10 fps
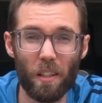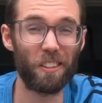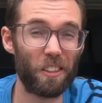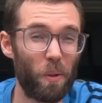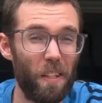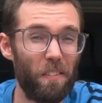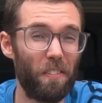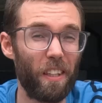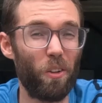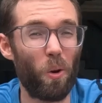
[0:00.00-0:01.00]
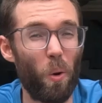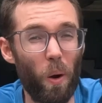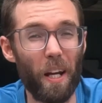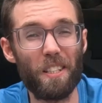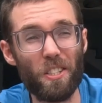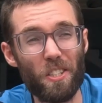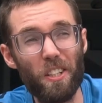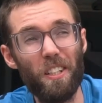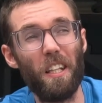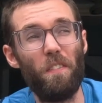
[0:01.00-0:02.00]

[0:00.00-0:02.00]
And so even if they're not quite as good,